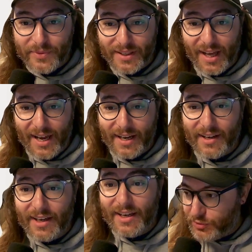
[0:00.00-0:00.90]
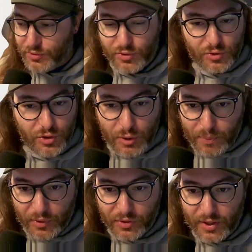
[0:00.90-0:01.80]
Like,
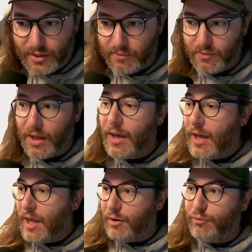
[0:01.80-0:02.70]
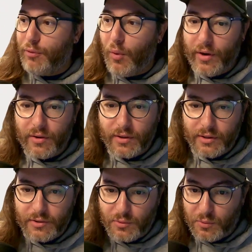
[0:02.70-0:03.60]
super thin. The foil
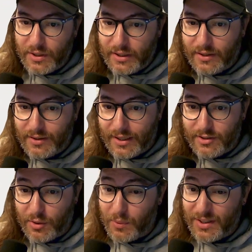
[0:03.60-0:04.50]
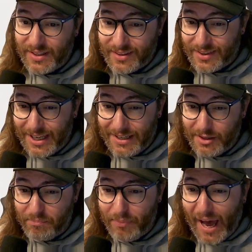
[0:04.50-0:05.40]
goes really thick to really thin in
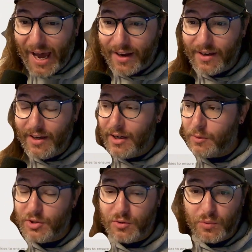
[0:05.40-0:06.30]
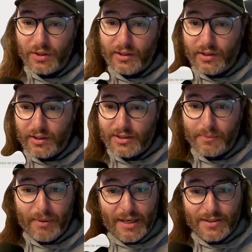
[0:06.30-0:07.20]
the back, which is really good to
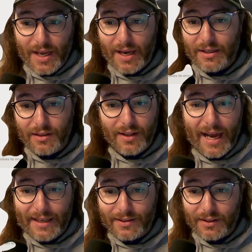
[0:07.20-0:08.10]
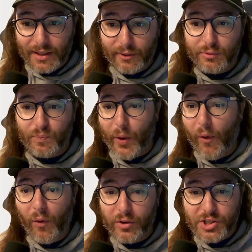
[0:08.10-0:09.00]
maintain glide and lift. The
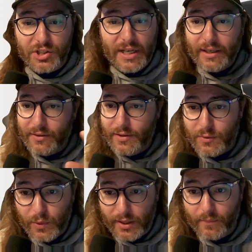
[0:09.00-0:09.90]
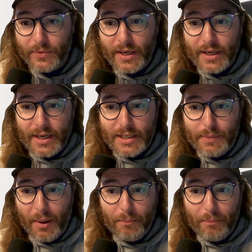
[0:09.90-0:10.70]
whole shtick of this wing is about